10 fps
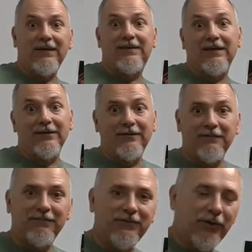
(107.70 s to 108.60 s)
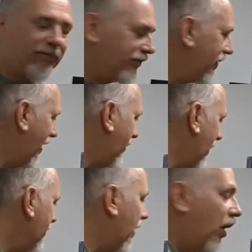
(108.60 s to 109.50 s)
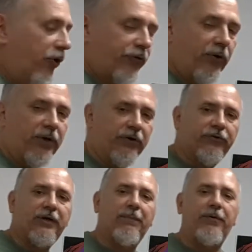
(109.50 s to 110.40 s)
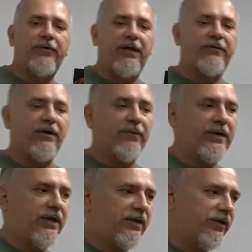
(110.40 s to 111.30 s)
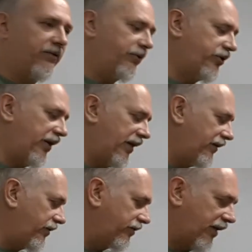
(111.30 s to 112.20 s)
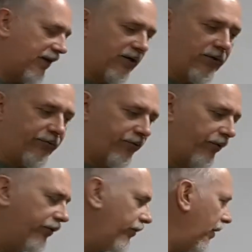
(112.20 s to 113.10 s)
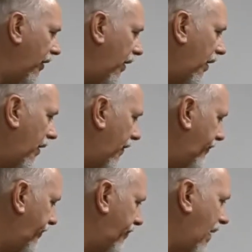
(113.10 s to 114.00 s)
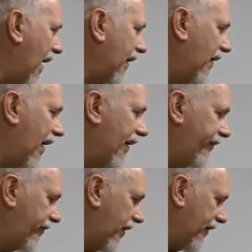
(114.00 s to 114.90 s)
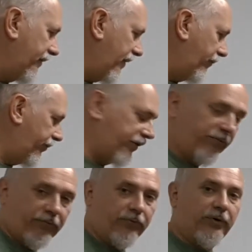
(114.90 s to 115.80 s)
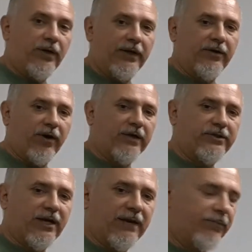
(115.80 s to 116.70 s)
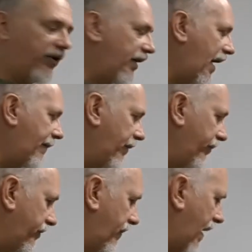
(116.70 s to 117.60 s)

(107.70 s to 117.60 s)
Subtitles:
it's his. So anyway, so here's a couple of things that we did to the machine, just kind of go through. The back glass, like I said, was in really great shape, really happy with the